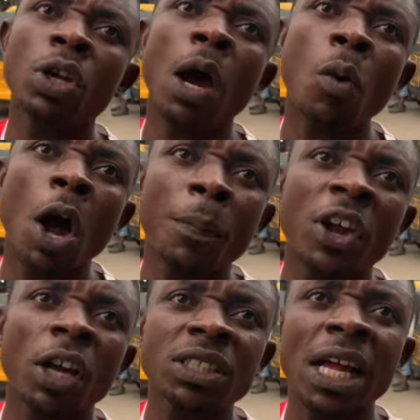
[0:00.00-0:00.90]
It will not work
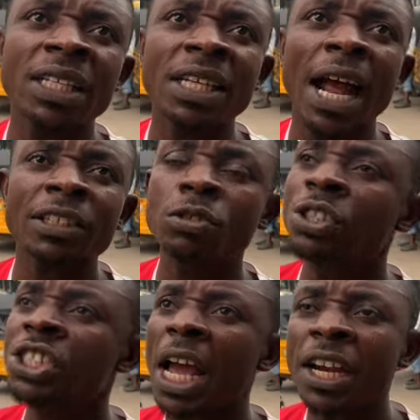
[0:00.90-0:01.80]
because Nigeria's
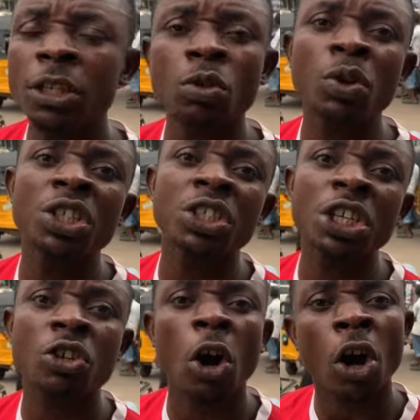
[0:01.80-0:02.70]
judiciary too
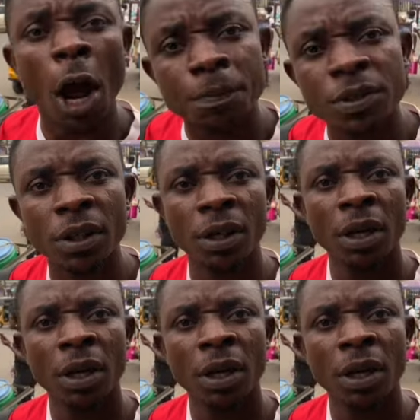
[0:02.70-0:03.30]
is corrupt.